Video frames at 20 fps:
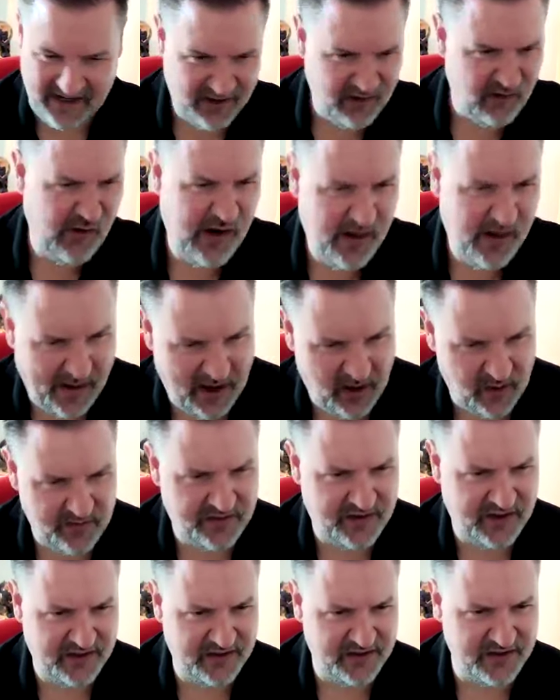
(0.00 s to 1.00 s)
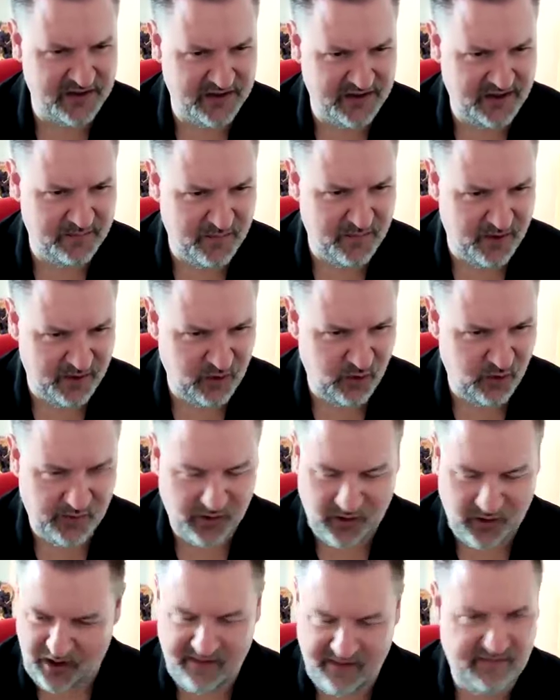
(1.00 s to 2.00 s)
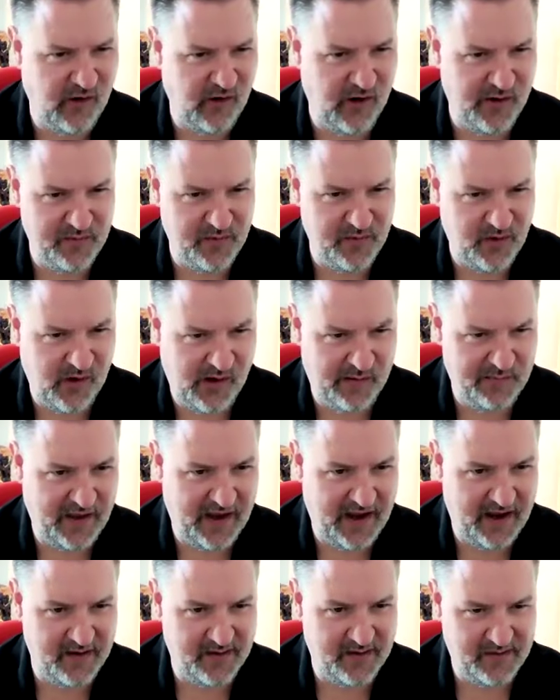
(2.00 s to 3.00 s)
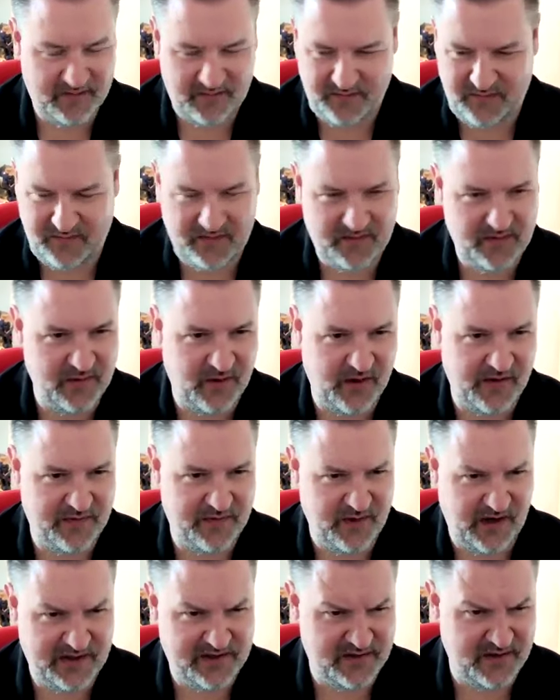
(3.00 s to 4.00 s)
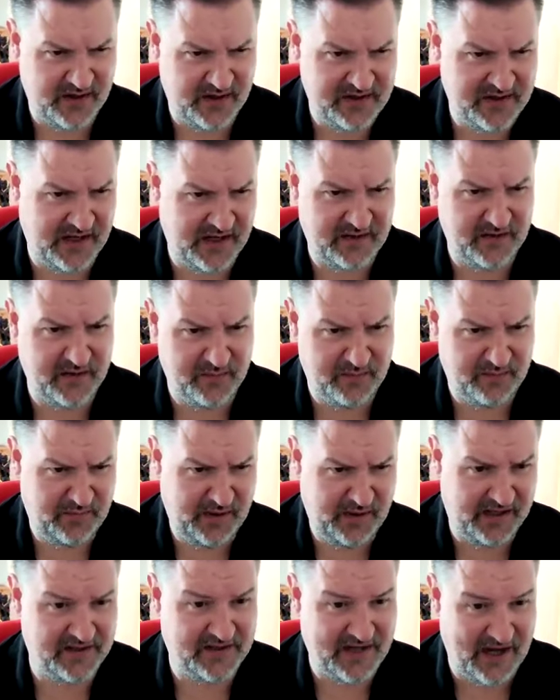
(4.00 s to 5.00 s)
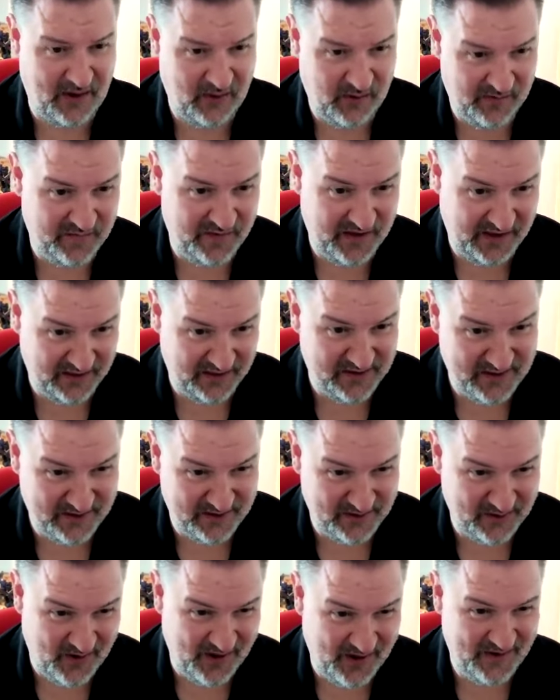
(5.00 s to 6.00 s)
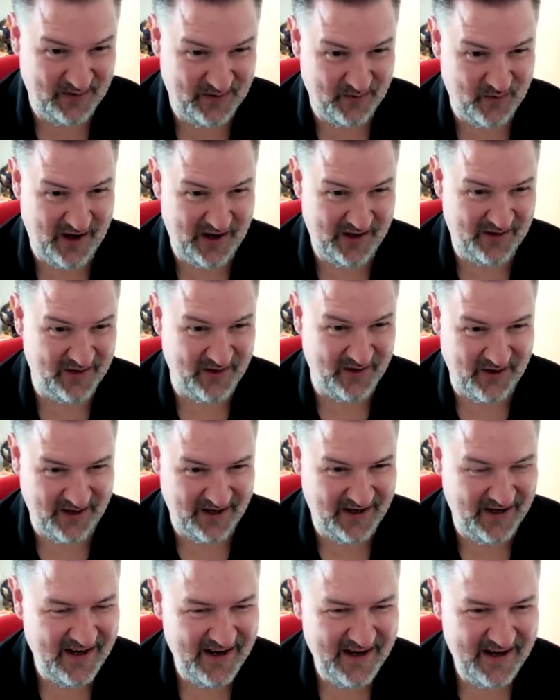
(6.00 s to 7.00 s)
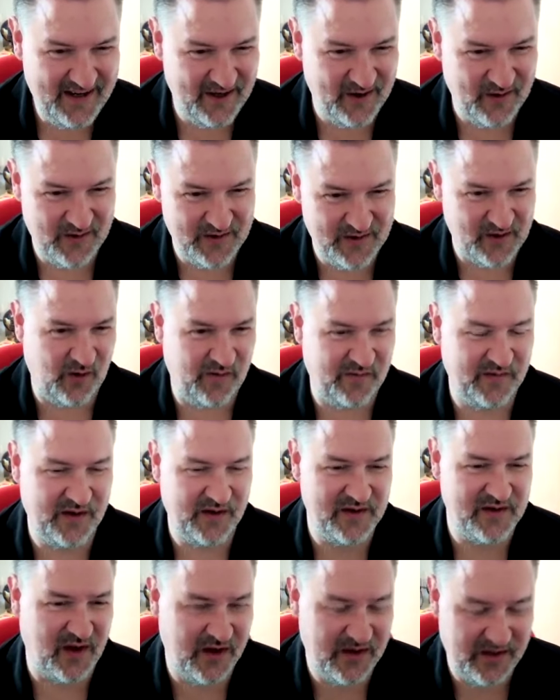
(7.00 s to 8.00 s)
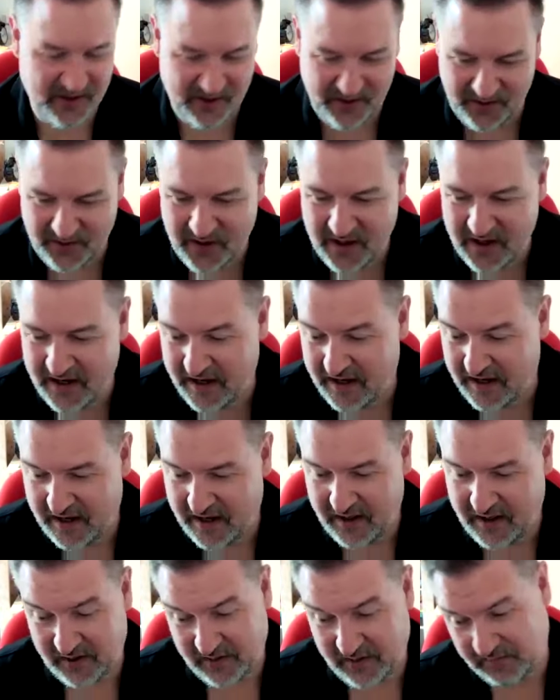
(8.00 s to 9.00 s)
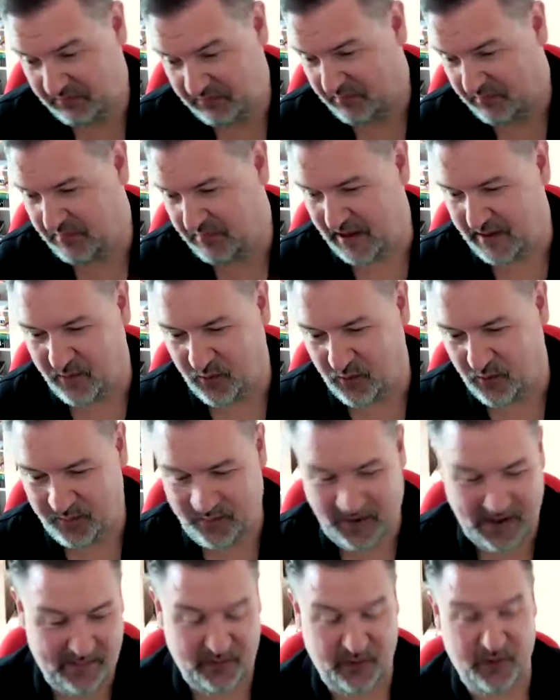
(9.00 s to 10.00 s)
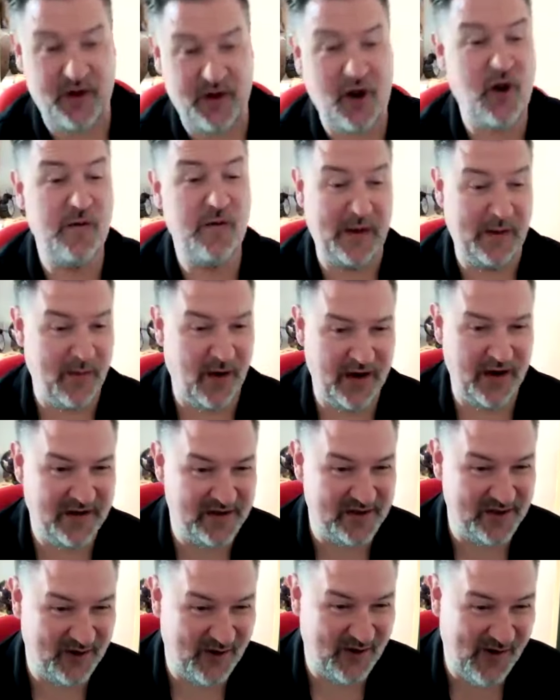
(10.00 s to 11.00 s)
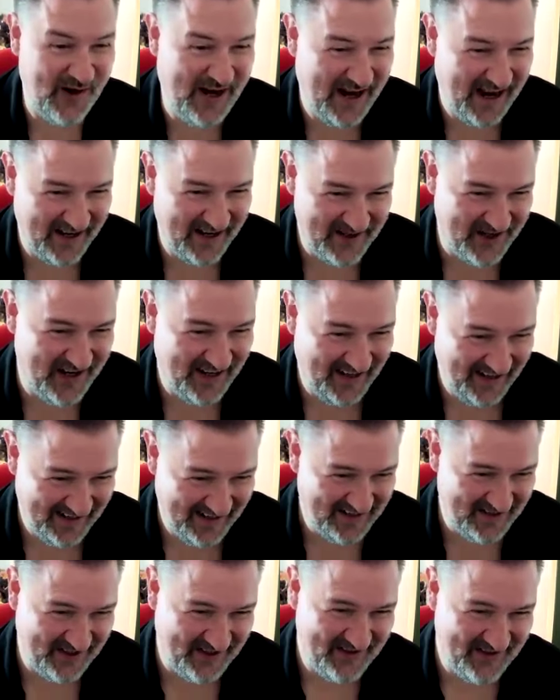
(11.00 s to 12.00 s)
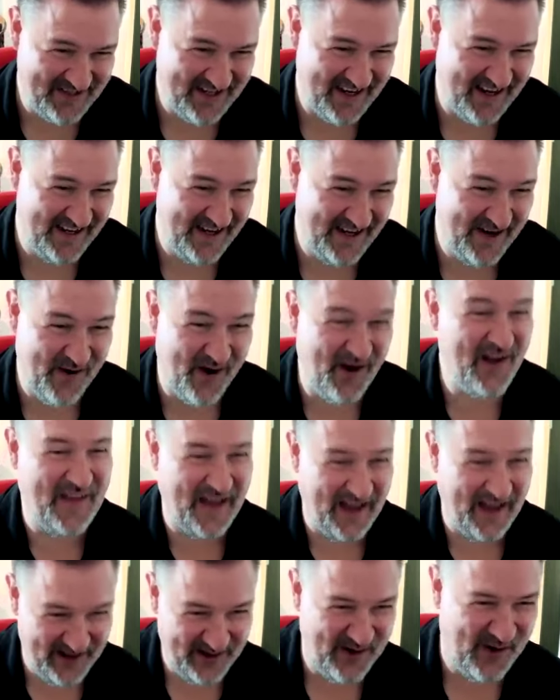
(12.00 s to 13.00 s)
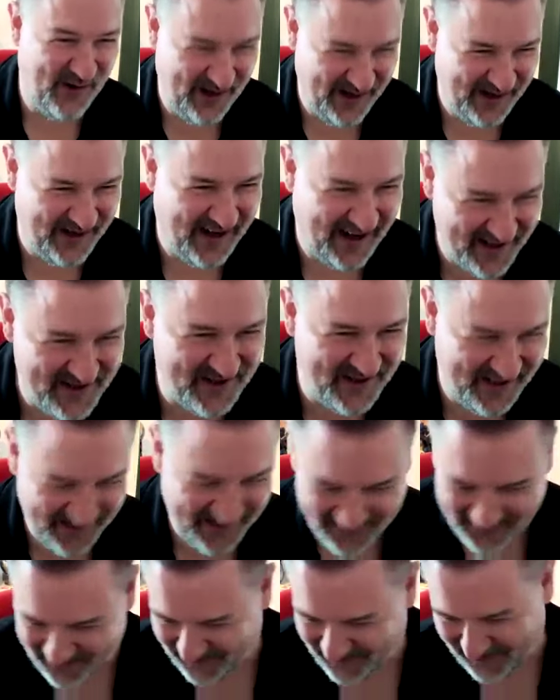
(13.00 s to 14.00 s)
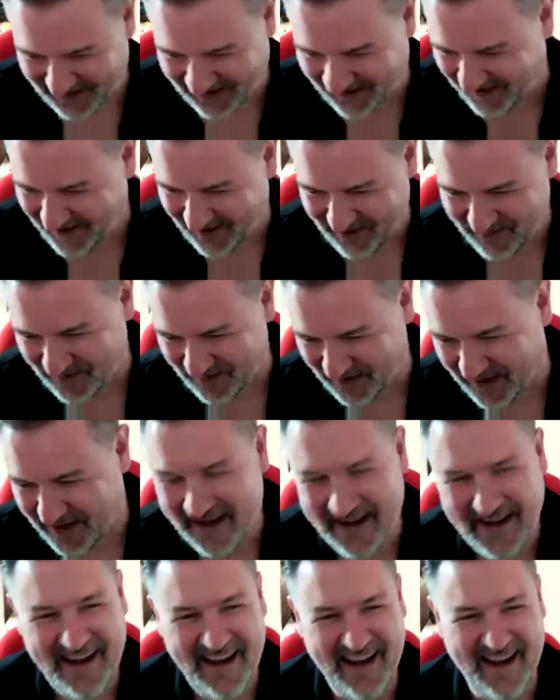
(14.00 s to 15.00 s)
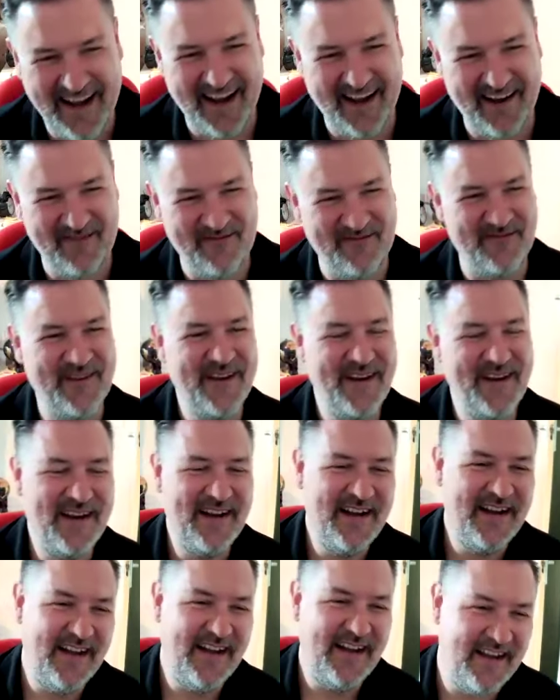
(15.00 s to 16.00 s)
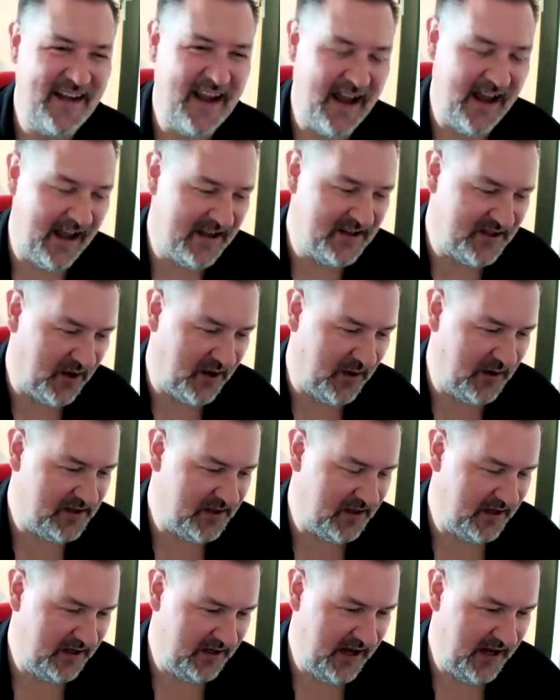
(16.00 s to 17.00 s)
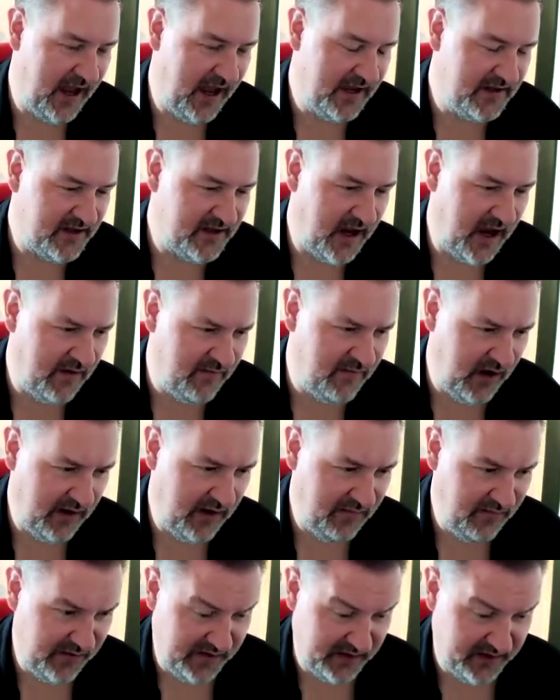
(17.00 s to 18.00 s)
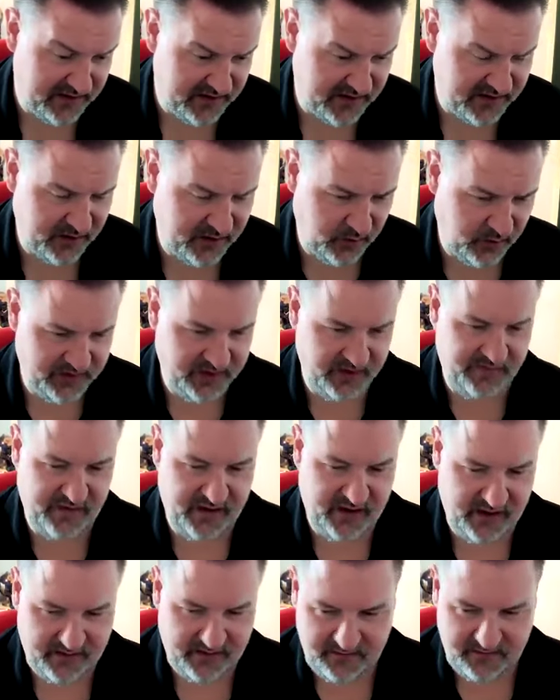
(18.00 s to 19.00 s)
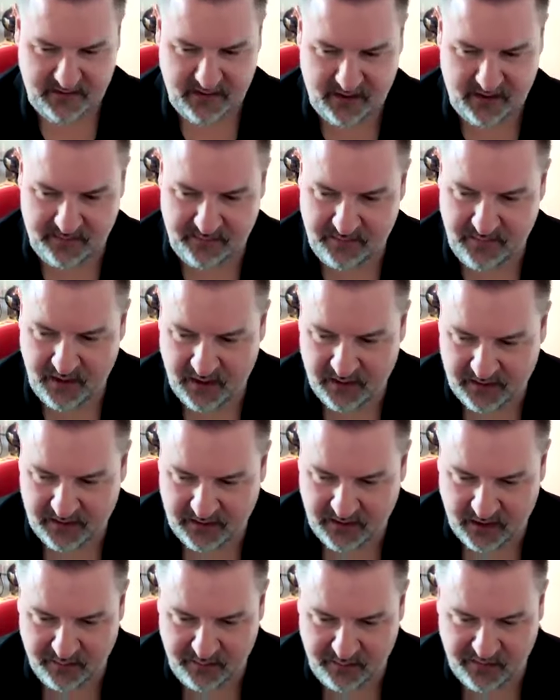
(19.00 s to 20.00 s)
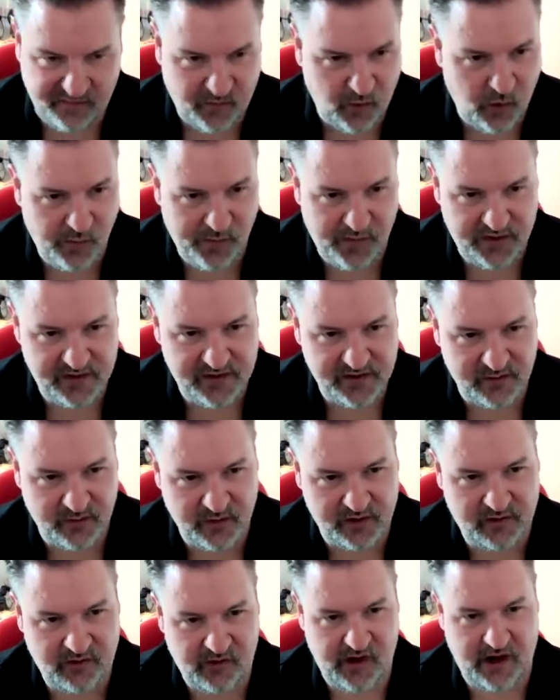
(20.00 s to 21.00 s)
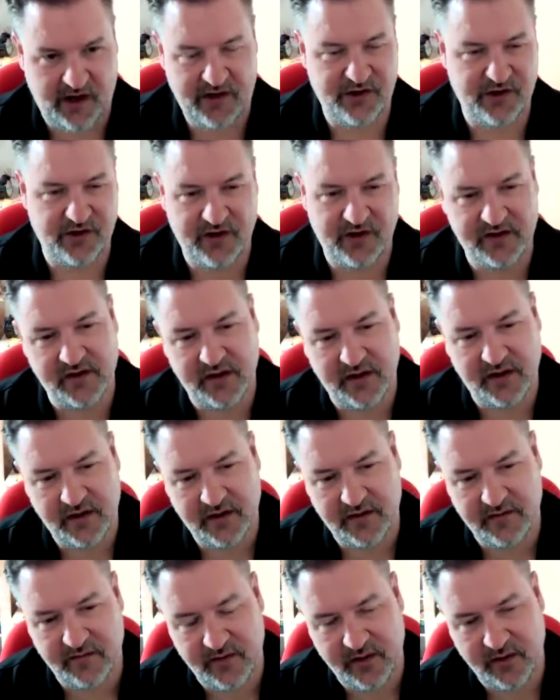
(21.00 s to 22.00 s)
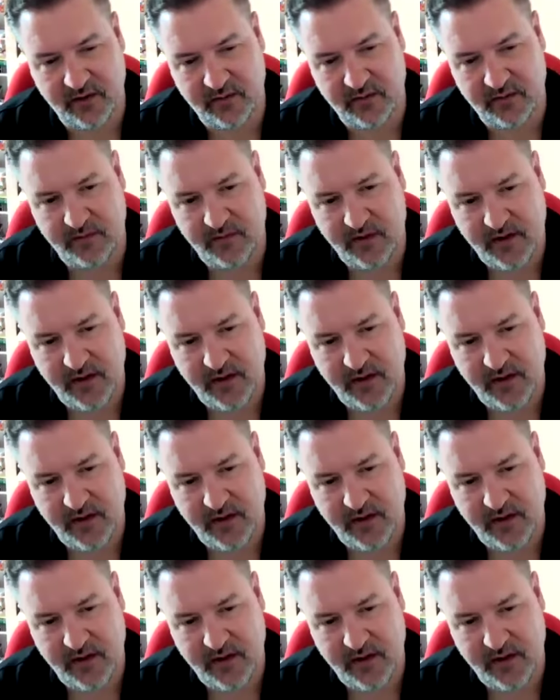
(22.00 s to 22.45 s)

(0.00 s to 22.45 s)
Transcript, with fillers: angry about things in my normal life or I'm, or I'm that, or I, I take the piss out of things in quite the way that I, you know, as often as I do people people who know me might disagree actually and say you are that annoying actually you know i don't know but um yeah so it's a yeah it's a, everything's a sort of a, a, a kind of performance or creation isn't it you, you, know